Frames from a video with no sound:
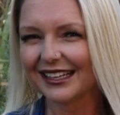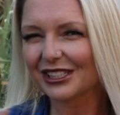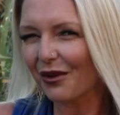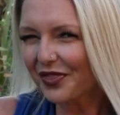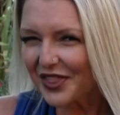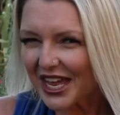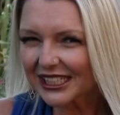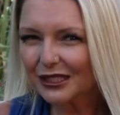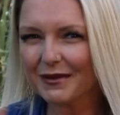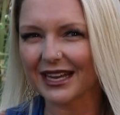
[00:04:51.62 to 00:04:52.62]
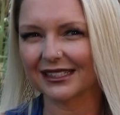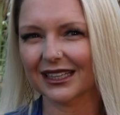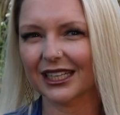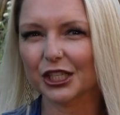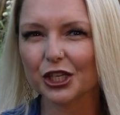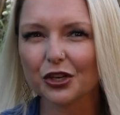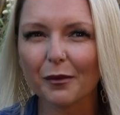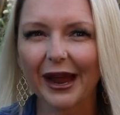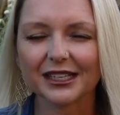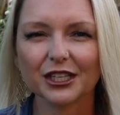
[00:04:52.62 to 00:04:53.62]
So this means that the
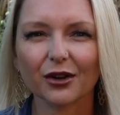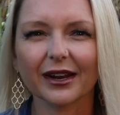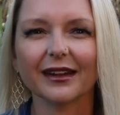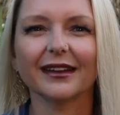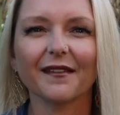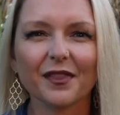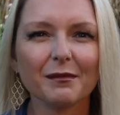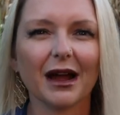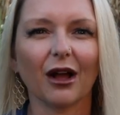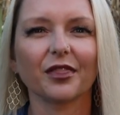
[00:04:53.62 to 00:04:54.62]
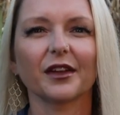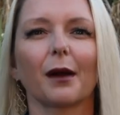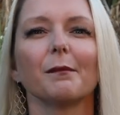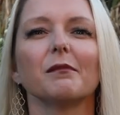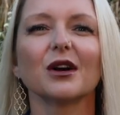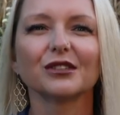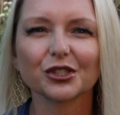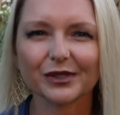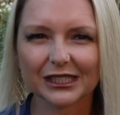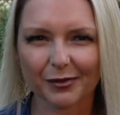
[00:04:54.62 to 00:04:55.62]
two bacteria in the mouth that are
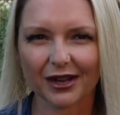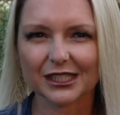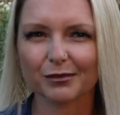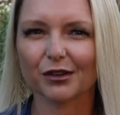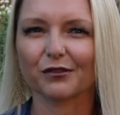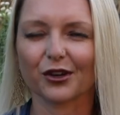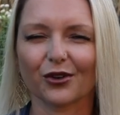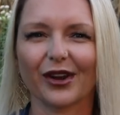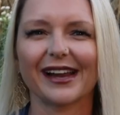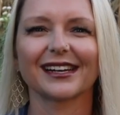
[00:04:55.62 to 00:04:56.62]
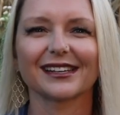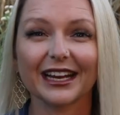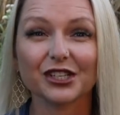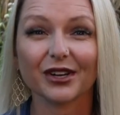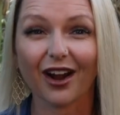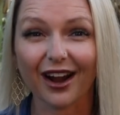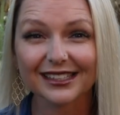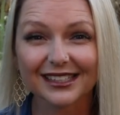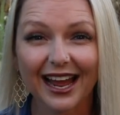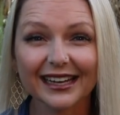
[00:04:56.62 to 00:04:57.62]
most responsible for creating nitric
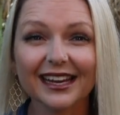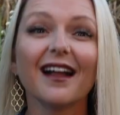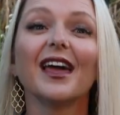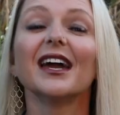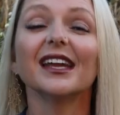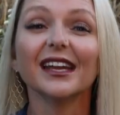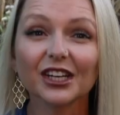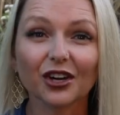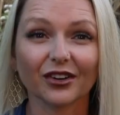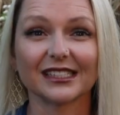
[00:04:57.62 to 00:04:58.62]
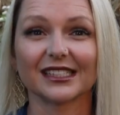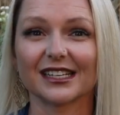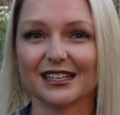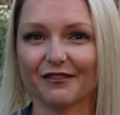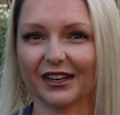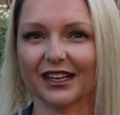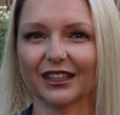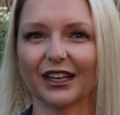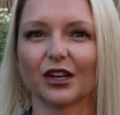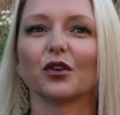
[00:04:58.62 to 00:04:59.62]
oxide increased
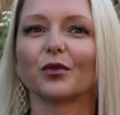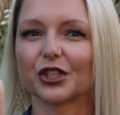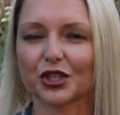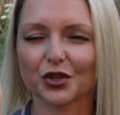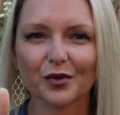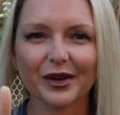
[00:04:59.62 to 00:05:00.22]
significantly with two